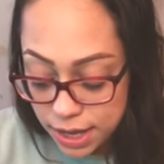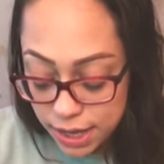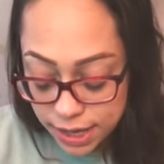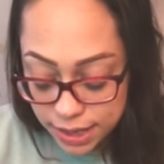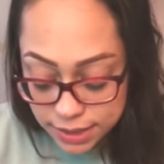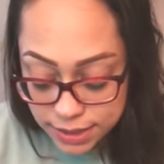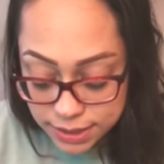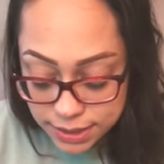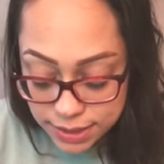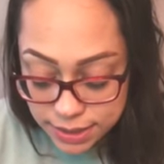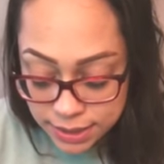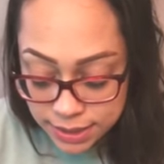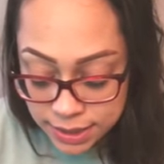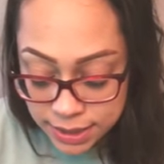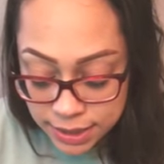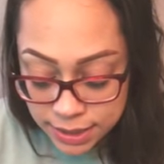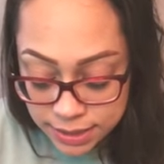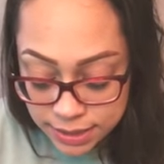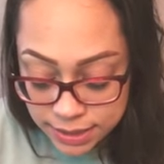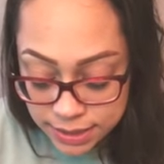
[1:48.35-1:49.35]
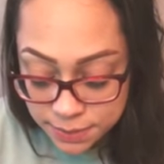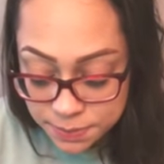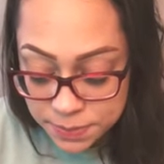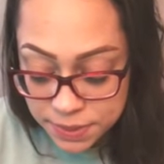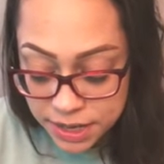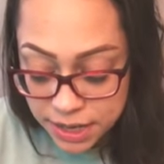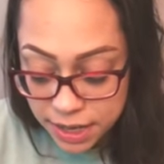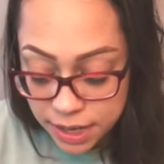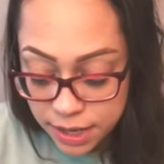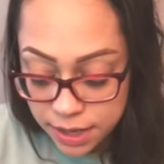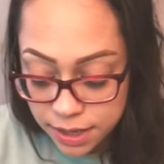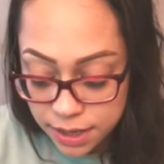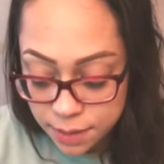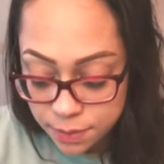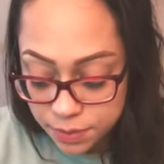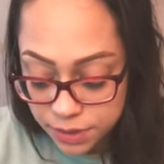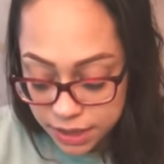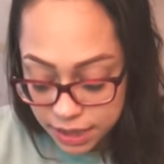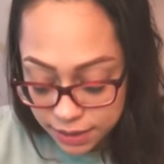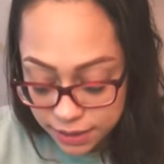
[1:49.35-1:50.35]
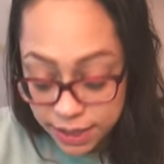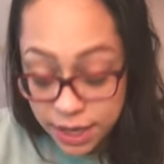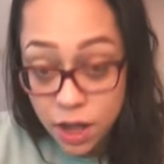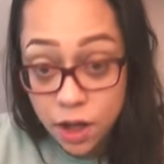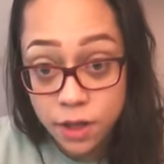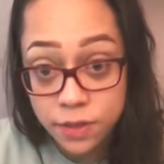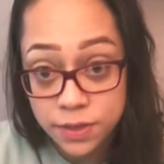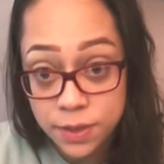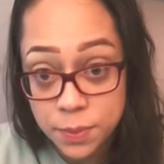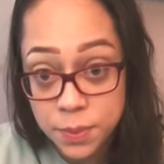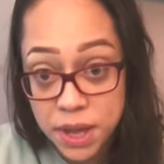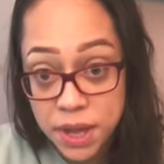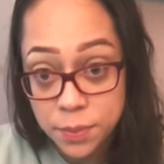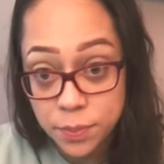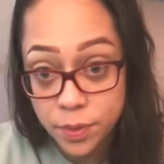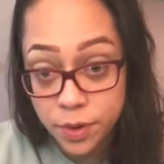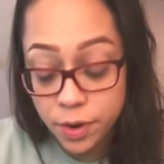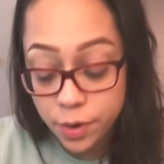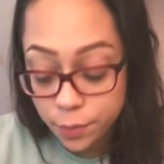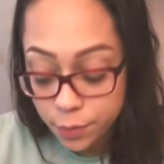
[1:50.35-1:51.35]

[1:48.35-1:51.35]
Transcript: It doesn't need to be completely on the paper.